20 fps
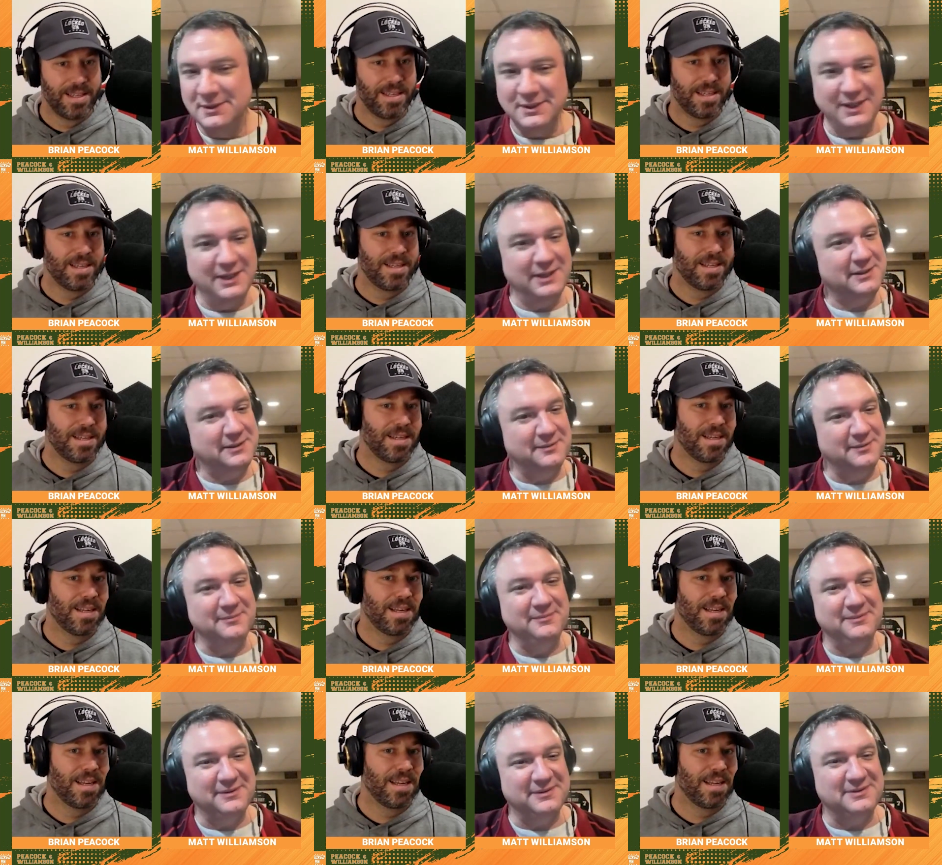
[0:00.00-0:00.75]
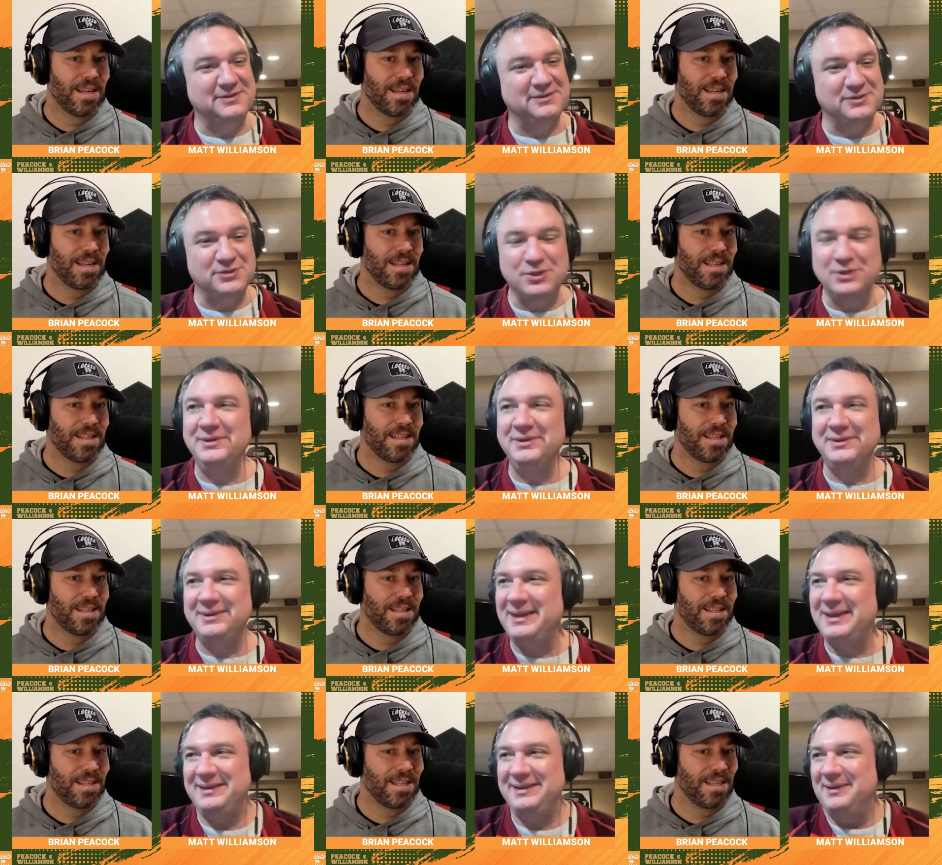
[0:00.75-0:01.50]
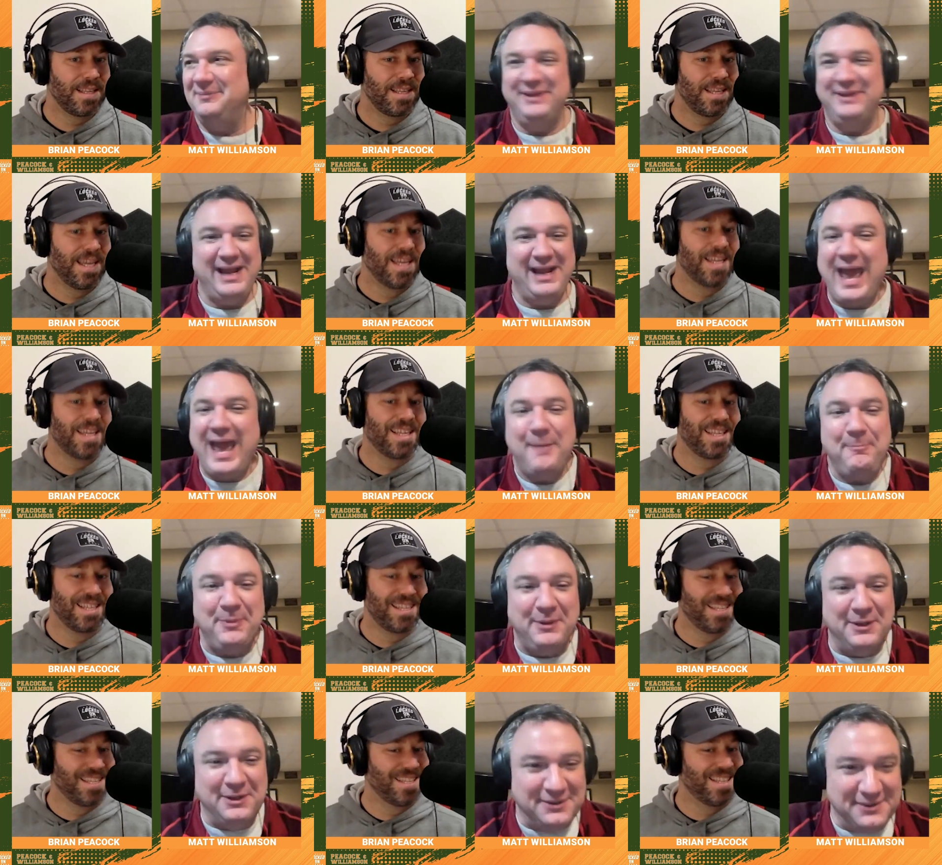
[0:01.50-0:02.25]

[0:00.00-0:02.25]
Speaker 1: like shouldn't that, I mean that happened,